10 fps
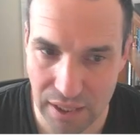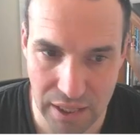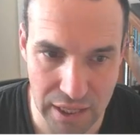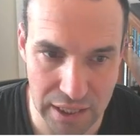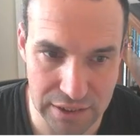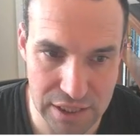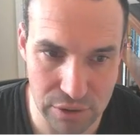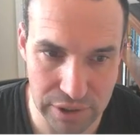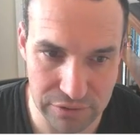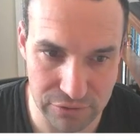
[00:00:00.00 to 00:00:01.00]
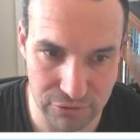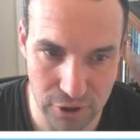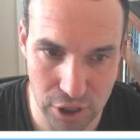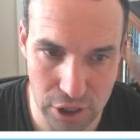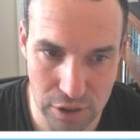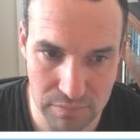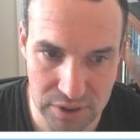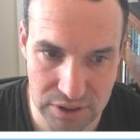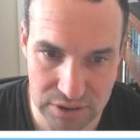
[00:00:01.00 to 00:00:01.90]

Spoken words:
And going from